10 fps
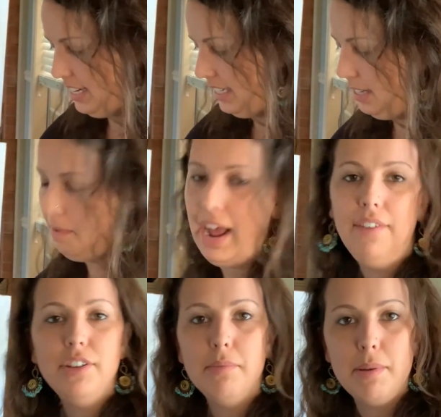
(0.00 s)
doesn't
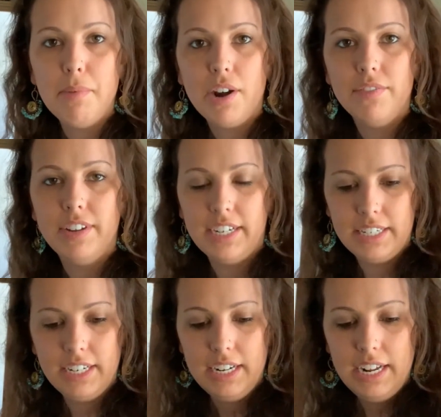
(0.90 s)
have to be
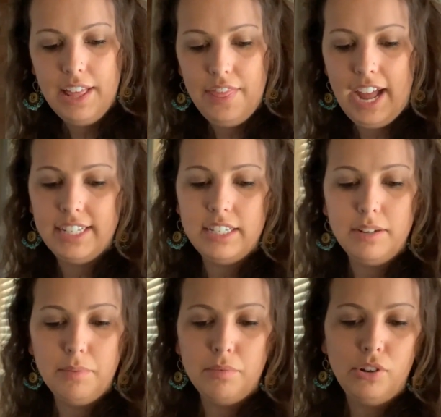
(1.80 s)
perfect. That's
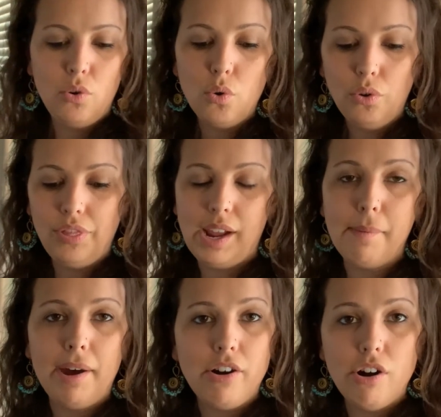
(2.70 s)
the cool thing
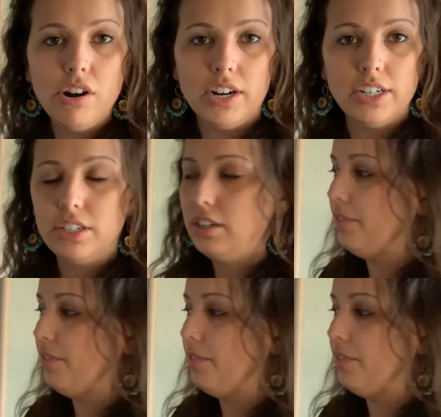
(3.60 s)
about art.